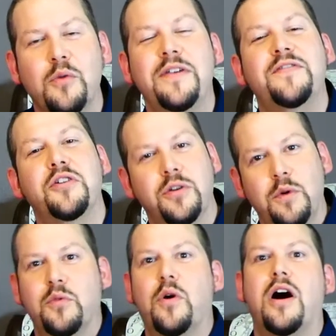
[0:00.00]
we filled it
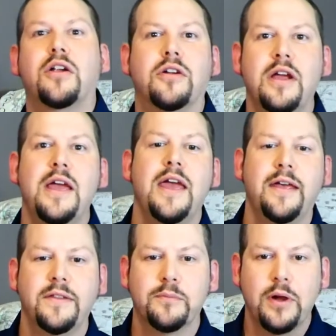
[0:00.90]
with water
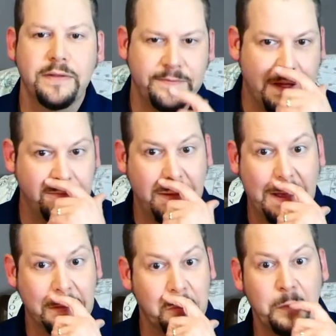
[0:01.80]
and then brought the
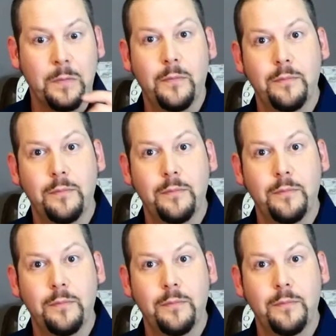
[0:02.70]
5-gallon